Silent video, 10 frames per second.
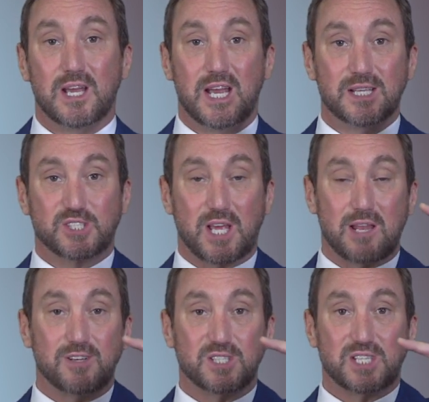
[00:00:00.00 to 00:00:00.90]
Instead of
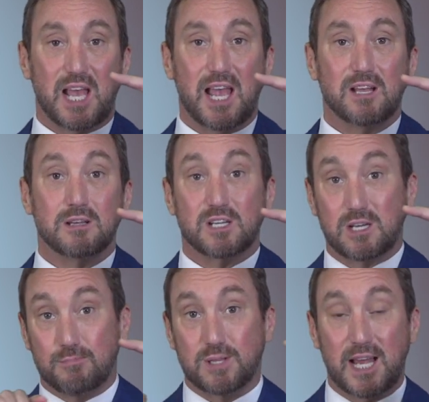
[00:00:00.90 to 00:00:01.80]
it saying
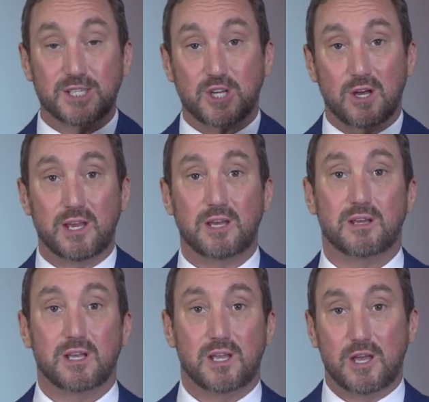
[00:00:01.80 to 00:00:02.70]
complaint on it,
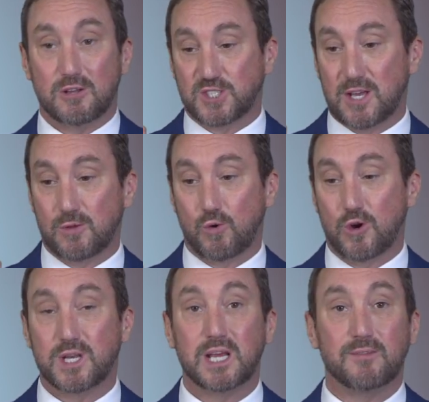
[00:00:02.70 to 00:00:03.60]
it'll say the
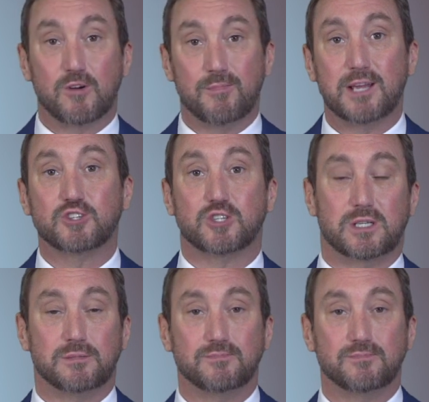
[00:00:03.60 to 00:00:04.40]
word information.